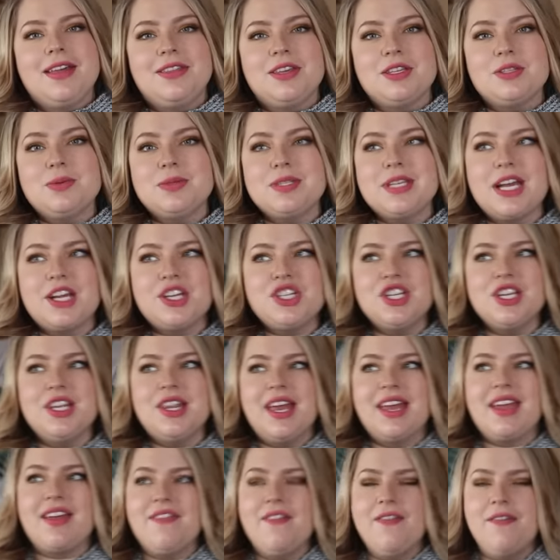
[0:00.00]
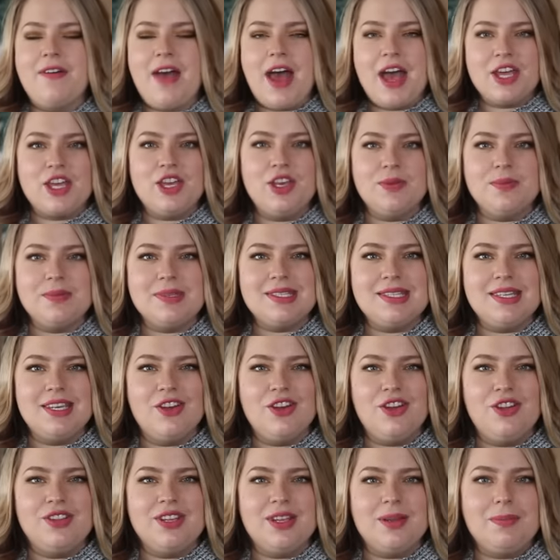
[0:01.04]
This was actually like vacuum
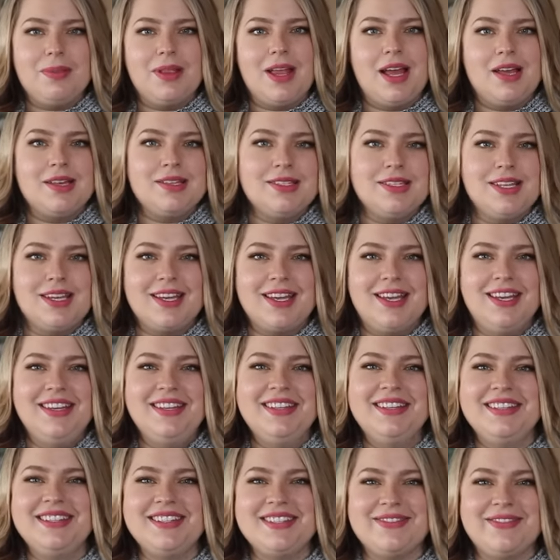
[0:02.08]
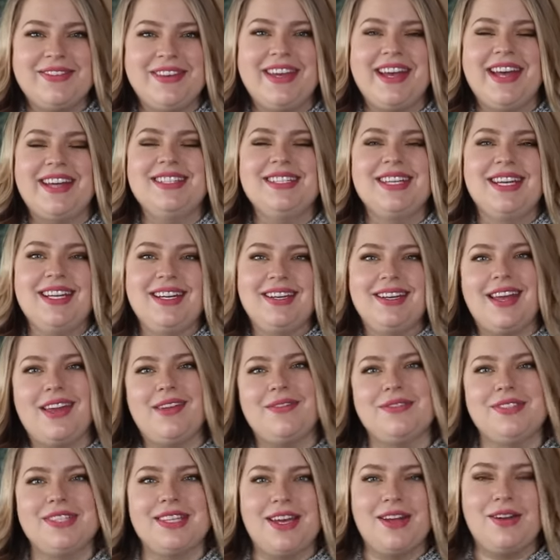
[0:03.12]
sealed in plastic, so I had to get a
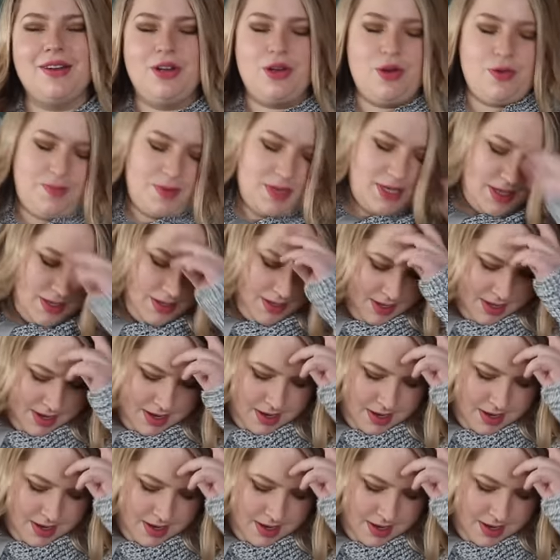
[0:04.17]
knife to cut it open.